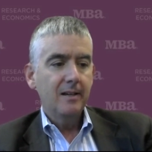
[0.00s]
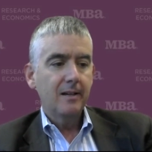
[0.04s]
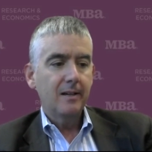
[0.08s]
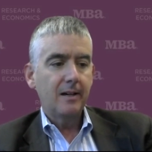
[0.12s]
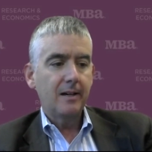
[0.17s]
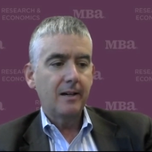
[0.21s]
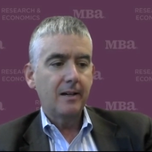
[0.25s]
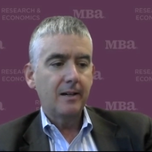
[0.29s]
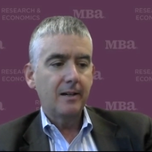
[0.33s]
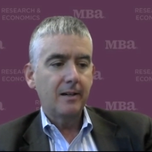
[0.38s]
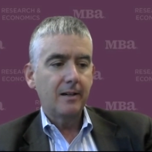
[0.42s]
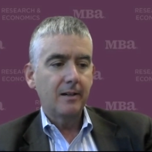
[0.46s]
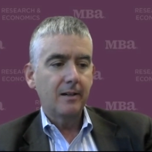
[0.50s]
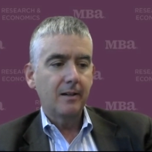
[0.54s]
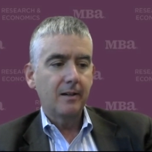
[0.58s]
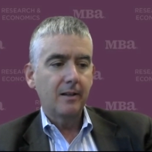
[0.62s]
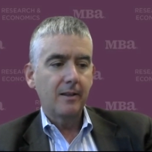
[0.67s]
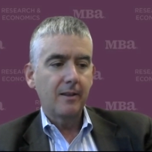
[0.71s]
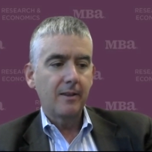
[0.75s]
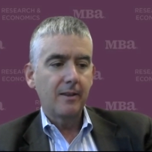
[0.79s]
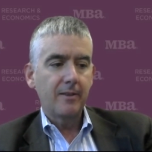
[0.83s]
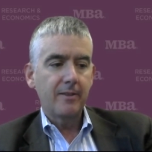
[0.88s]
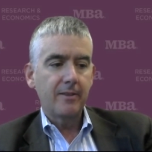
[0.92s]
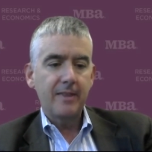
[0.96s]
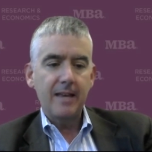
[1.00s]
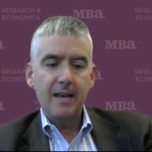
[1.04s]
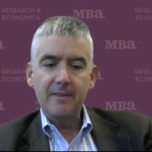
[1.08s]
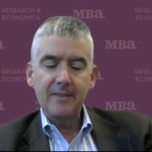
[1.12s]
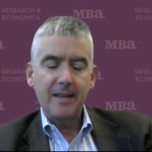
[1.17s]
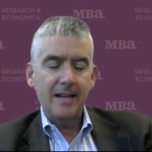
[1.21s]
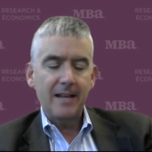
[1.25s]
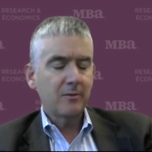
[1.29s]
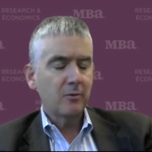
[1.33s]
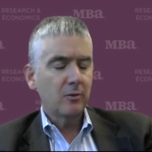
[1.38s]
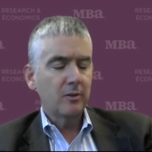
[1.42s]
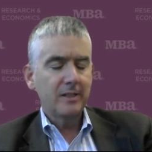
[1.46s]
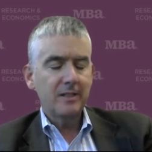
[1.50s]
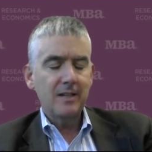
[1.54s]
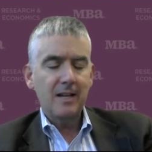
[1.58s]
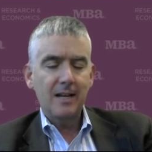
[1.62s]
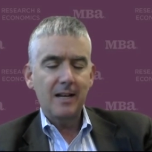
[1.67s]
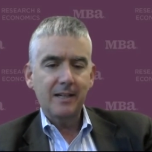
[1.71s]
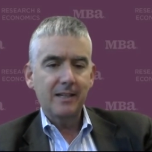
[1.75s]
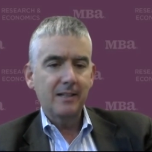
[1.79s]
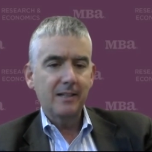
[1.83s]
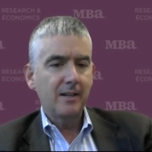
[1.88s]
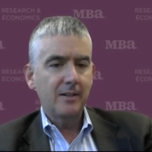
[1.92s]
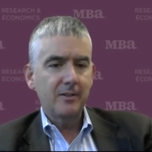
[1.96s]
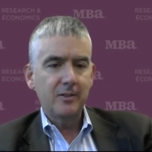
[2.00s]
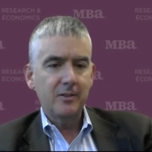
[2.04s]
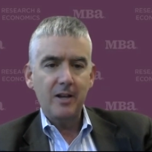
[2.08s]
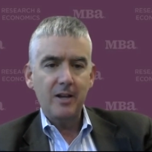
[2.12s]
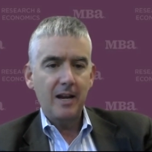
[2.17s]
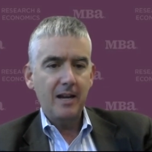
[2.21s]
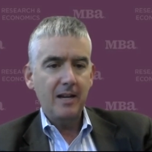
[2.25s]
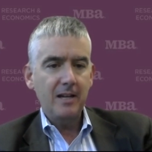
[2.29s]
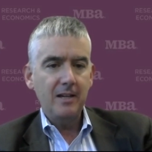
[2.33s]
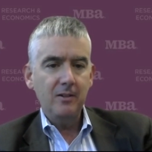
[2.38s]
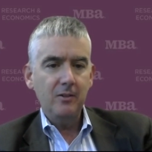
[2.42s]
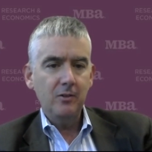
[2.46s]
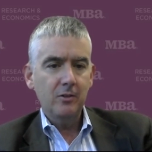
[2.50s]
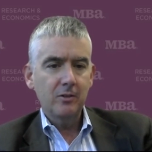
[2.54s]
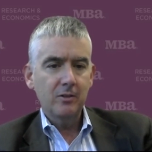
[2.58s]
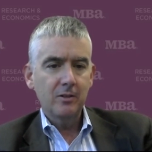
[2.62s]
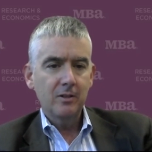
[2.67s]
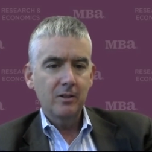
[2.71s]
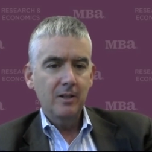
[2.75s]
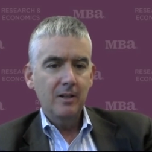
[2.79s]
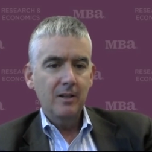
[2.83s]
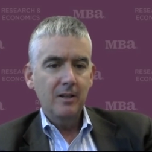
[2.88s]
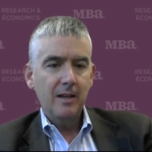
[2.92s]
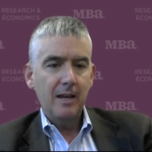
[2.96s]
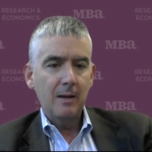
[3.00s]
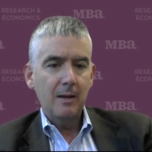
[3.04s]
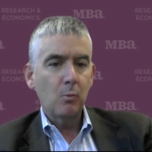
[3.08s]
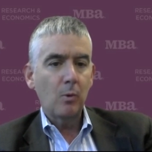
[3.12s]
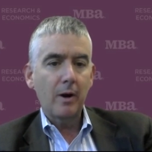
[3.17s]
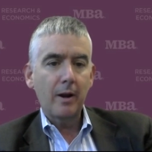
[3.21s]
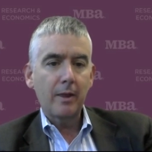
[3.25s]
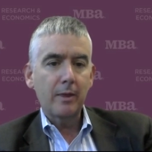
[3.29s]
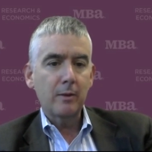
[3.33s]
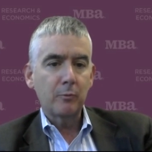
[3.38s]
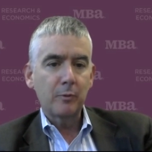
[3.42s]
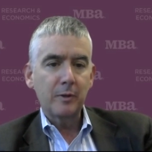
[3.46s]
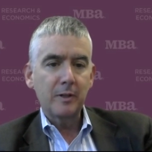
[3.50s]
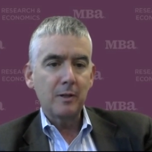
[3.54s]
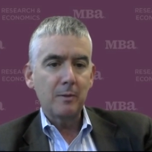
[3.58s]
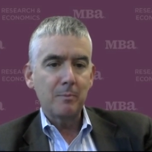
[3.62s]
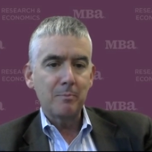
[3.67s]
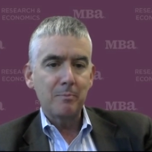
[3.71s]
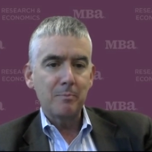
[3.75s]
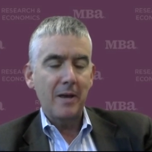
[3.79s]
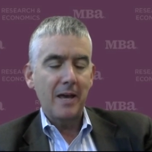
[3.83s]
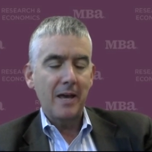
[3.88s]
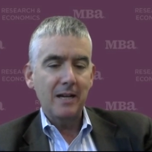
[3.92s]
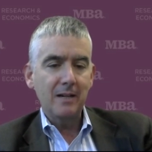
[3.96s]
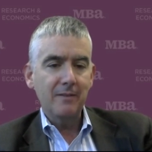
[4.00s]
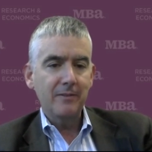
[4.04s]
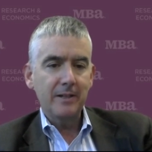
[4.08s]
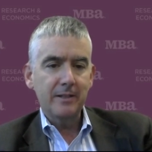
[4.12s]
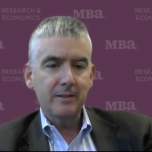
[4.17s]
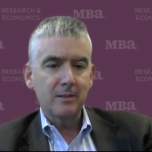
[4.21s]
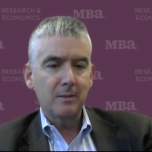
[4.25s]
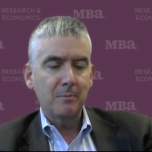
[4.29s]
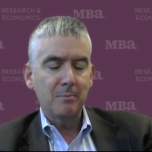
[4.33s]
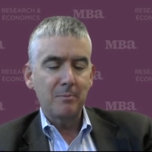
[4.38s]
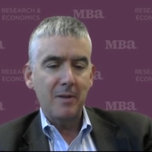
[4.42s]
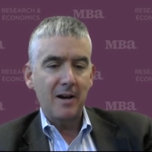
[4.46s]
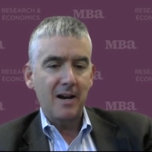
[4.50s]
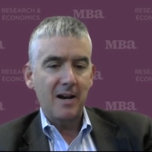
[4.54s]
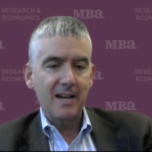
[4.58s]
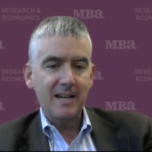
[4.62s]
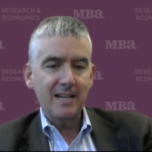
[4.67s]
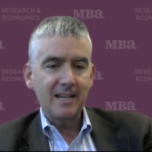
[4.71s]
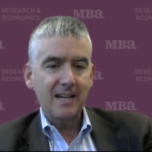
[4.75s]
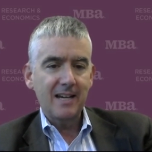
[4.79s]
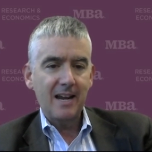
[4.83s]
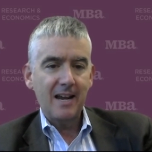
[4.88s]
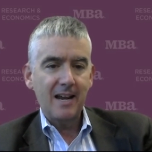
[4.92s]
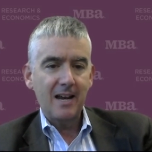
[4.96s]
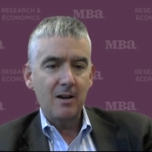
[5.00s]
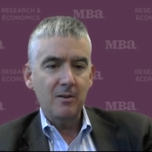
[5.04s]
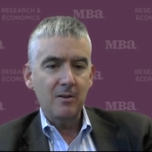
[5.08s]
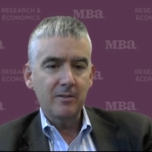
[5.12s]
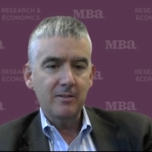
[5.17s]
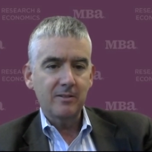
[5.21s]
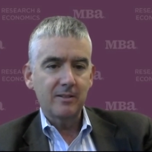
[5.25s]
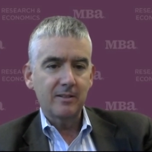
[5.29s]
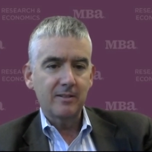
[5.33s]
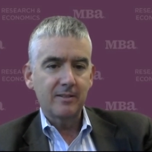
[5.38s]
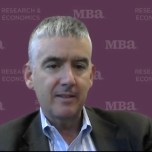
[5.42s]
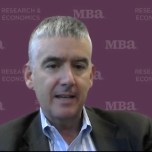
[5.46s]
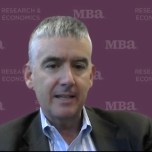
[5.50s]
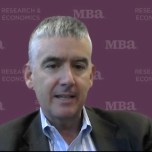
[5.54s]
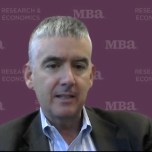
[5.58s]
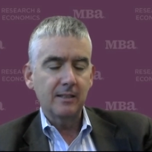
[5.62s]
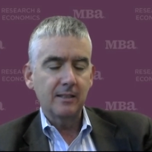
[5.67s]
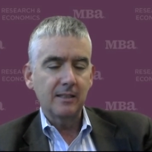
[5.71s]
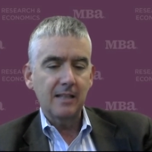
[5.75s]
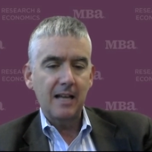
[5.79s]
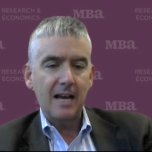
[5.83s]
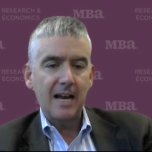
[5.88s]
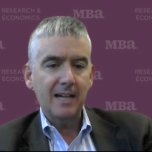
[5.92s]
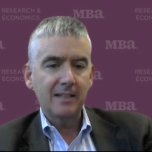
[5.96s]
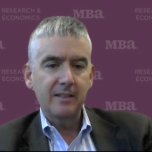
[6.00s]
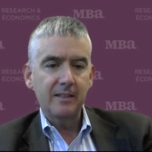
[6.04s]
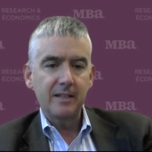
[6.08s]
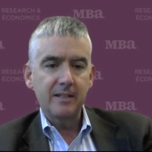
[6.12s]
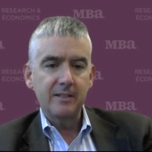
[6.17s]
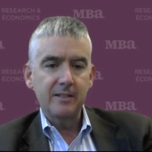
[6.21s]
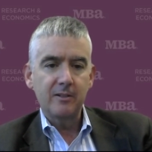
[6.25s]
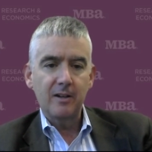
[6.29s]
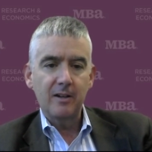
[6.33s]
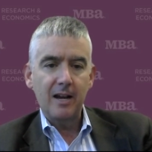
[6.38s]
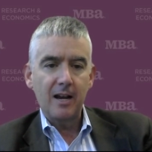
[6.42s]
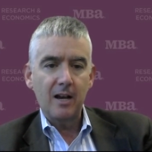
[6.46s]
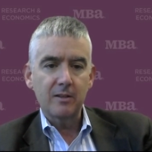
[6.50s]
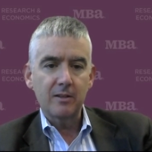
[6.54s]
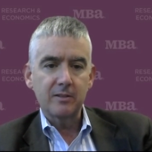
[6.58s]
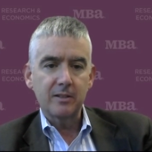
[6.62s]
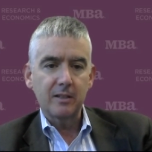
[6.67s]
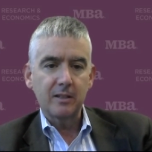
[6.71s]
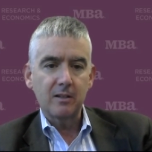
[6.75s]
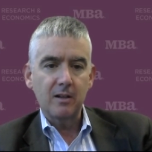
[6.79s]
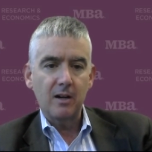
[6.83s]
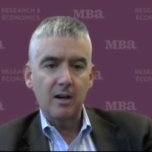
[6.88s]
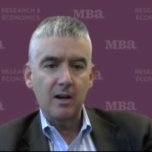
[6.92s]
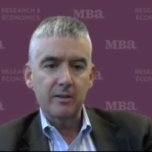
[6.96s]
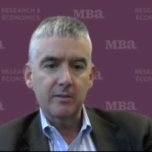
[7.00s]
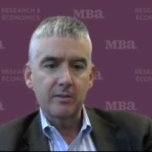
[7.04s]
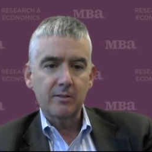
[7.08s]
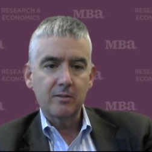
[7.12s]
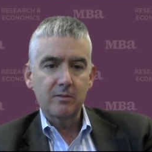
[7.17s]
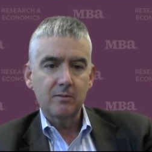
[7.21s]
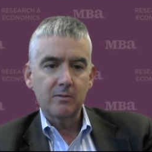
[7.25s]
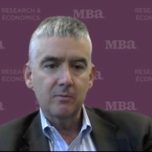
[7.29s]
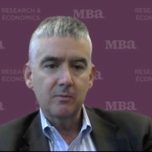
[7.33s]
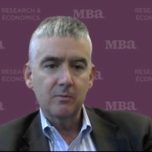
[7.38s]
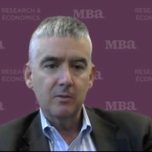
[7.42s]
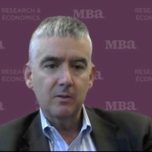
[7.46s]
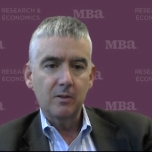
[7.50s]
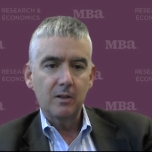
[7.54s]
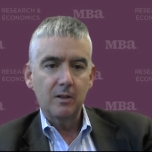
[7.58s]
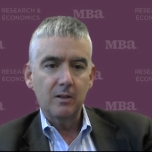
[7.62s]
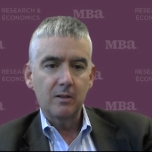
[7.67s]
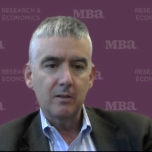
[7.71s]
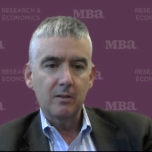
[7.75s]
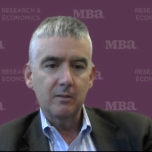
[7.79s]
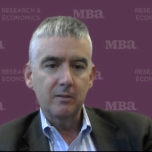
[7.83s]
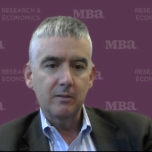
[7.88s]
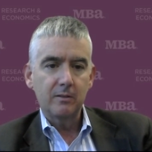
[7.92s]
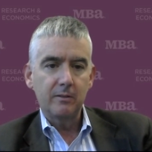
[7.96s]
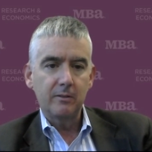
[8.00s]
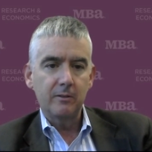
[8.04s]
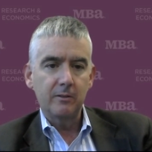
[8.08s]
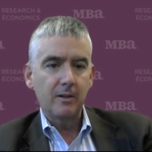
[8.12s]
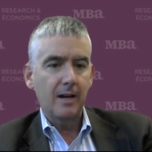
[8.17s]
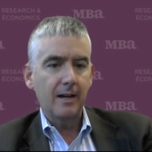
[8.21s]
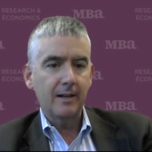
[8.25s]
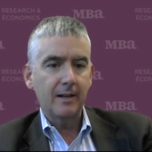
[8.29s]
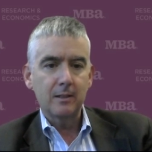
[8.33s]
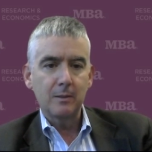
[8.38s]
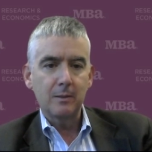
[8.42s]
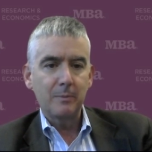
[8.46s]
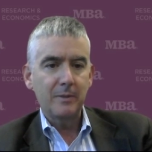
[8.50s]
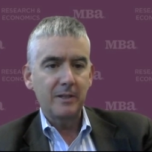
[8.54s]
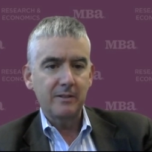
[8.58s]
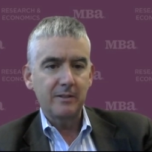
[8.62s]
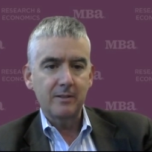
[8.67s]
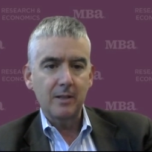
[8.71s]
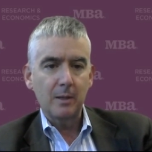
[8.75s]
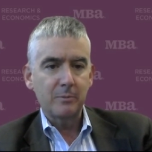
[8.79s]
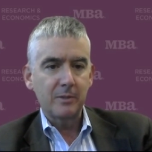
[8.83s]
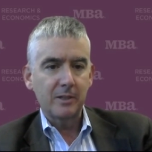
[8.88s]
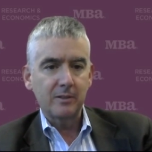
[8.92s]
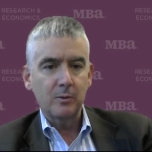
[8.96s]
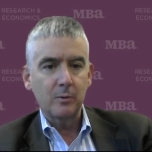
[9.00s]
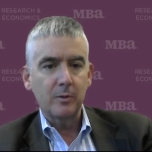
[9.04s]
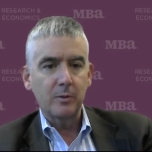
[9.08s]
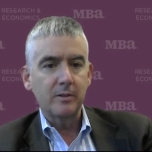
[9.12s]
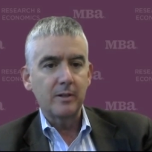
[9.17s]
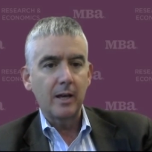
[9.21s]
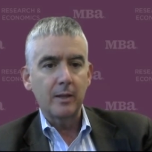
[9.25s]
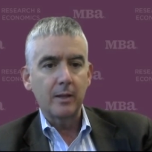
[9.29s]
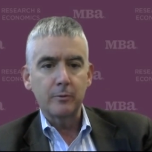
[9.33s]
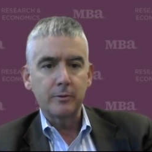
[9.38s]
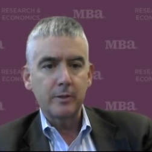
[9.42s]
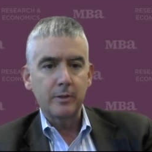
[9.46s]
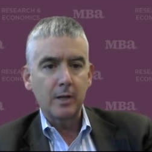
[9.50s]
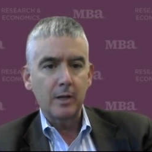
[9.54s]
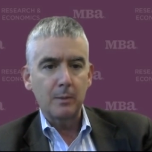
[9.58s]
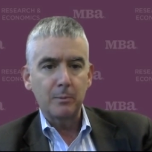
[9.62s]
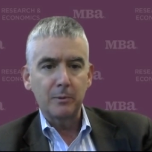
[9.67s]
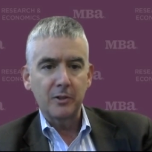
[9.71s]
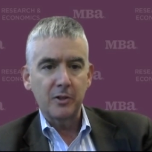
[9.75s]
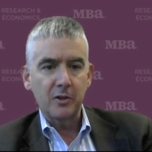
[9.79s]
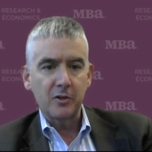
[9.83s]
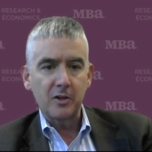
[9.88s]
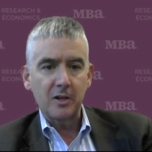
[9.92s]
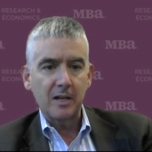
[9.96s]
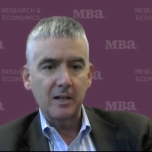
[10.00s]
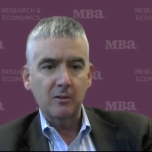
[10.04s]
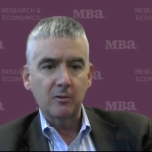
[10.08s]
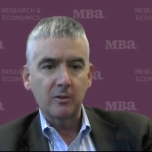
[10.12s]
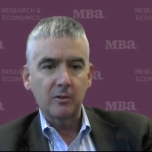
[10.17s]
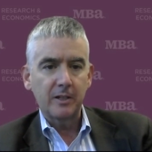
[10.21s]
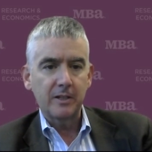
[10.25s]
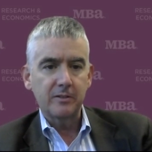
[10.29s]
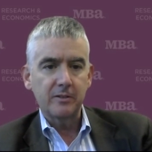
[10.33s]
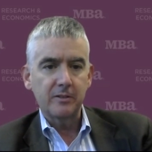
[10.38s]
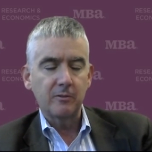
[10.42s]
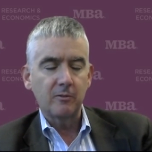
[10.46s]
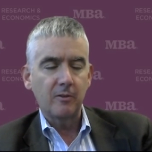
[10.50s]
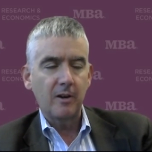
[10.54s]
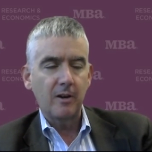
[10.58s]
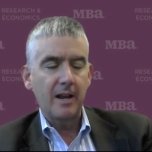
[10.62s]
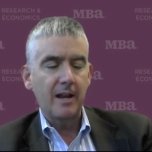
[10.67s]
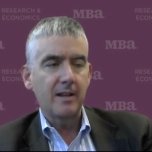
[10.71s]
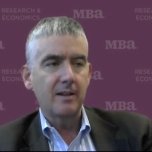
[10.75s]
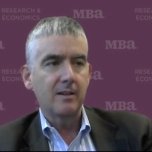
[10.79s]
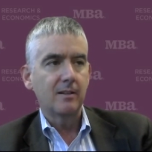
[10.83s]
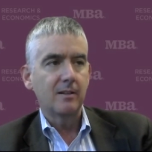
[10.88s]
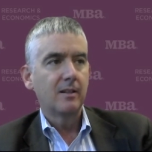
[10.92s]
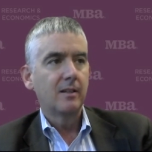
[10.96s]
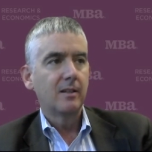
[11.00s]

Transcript: Uh, that, that's really not going to change and one of the real benefits of buying a house is that you locked in your housing costs. You're not going to be subject to another double digit increase in rent.